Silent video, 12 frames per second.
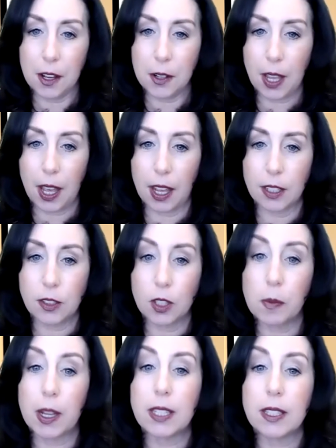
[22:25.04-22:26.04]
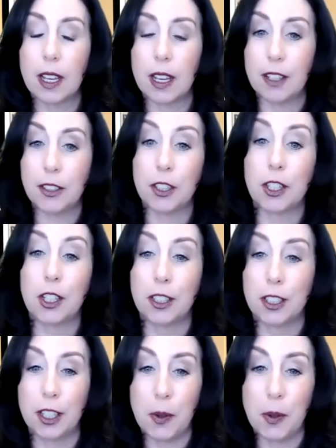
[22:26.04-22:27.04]
okay so my son it's a
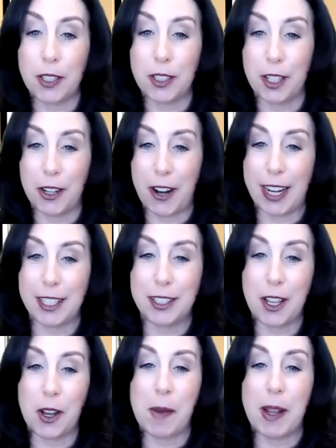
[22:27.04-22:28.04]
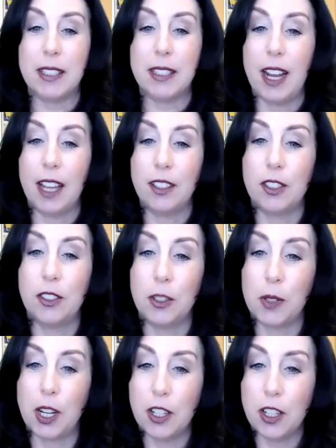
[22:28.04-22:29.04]
good question all right so my son has to
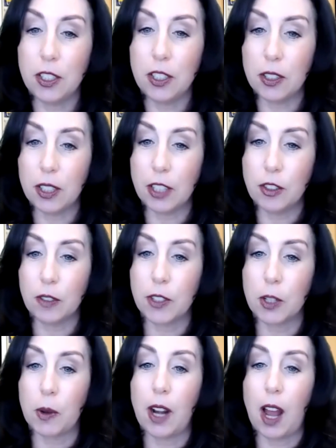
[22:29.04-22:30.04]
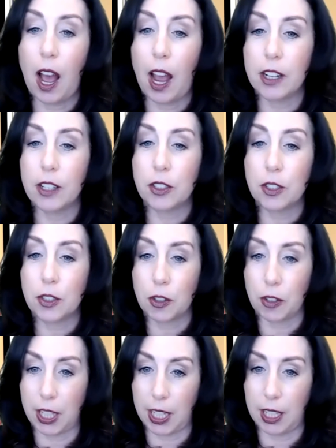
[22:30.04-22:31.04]
do an initial interview on higher
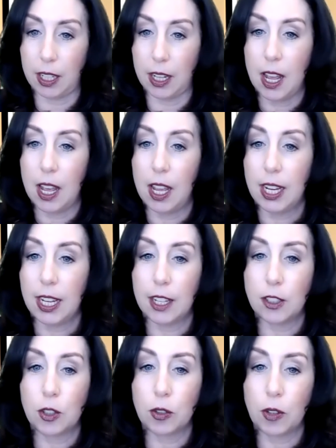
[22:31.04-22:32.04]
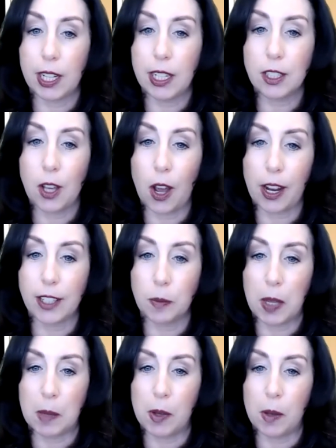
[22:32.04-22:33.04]
screen He's great at talking to
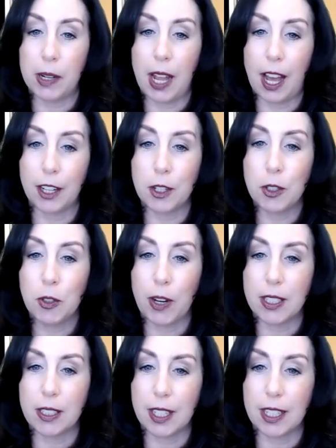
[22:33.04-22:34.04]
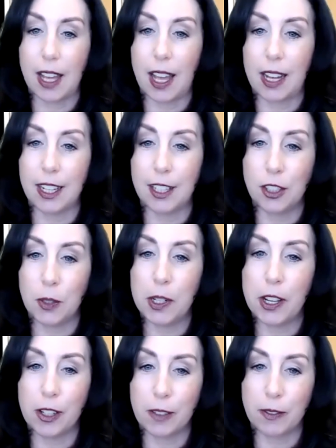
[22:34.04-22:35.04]
people, but how do you translate that into an
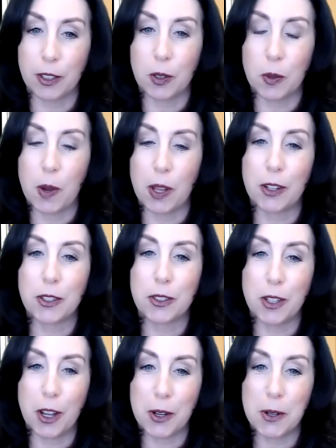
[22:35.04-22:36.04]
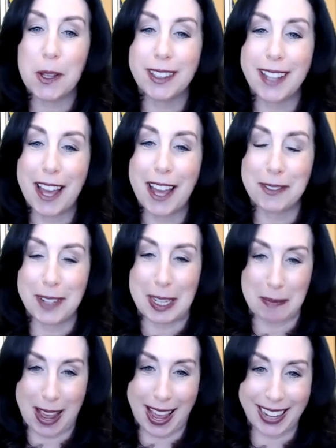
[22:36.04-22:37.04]
interview when there's no live
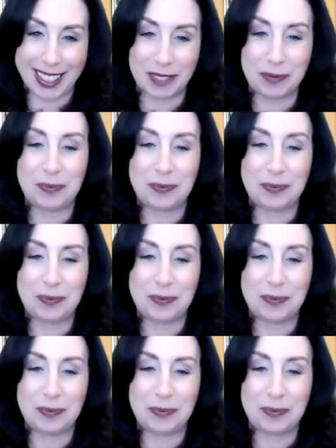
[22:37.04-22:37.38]
feedback?